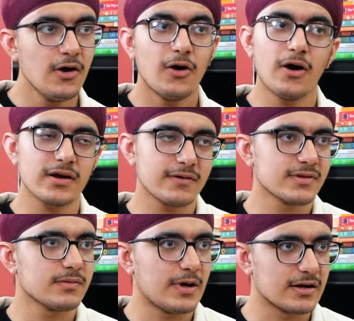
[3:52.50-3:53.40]
or
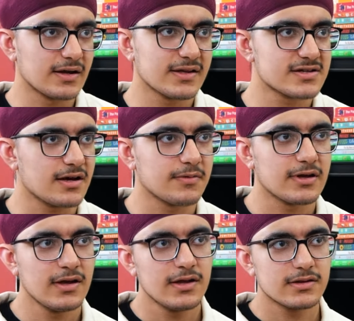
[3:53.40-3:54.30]
even the Bangladesh Army,
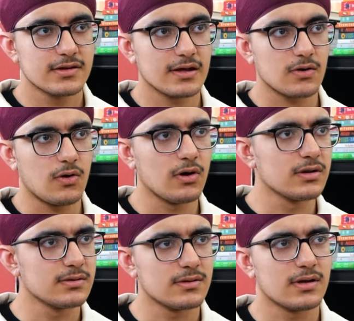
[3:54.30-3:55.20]
they're
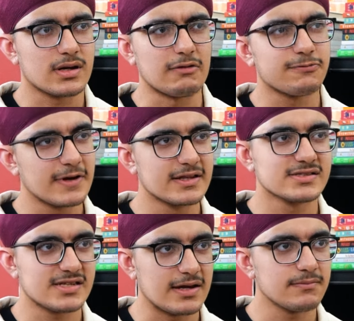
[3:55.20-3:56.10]
all roughly the
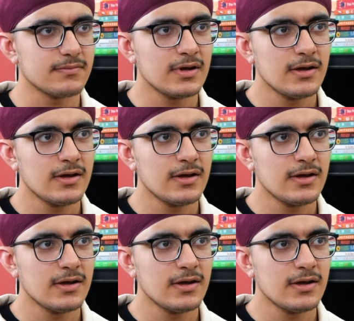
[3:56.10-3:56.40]
same.